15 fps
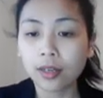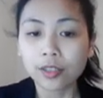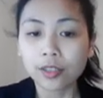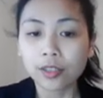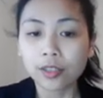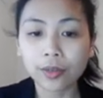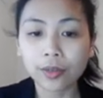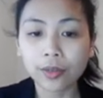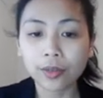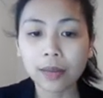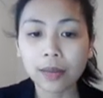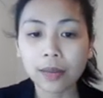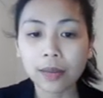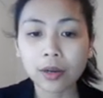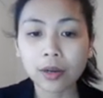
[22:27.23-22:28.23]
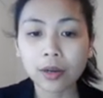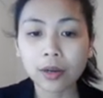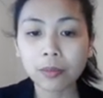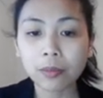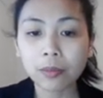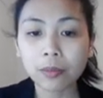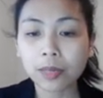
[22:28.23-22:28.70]
So that about
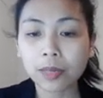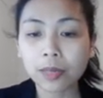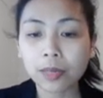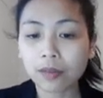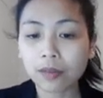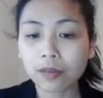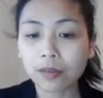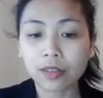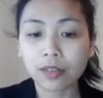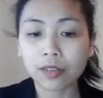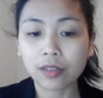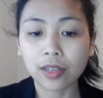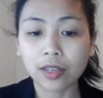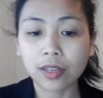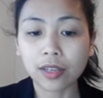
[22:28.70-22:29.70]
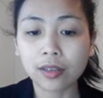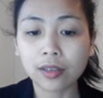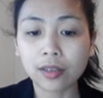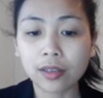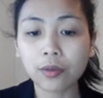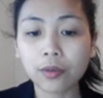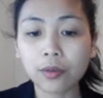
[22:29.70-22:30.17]
complement of an event.
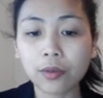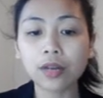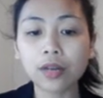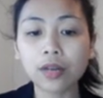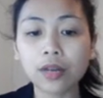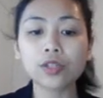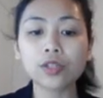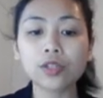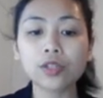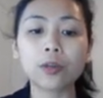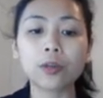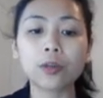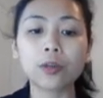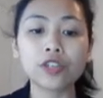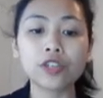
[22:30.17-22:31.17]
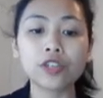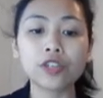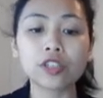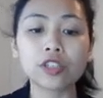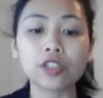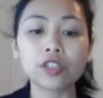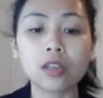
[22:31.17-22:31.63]
Now we go to
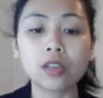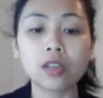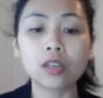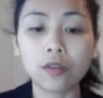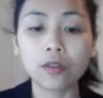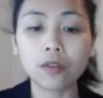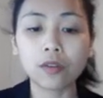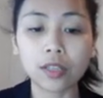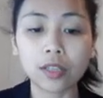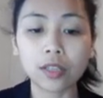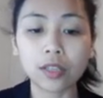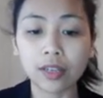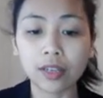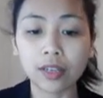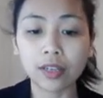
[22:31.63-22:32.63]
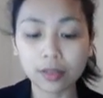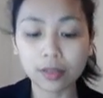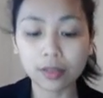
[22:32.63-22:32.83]
partition of an event.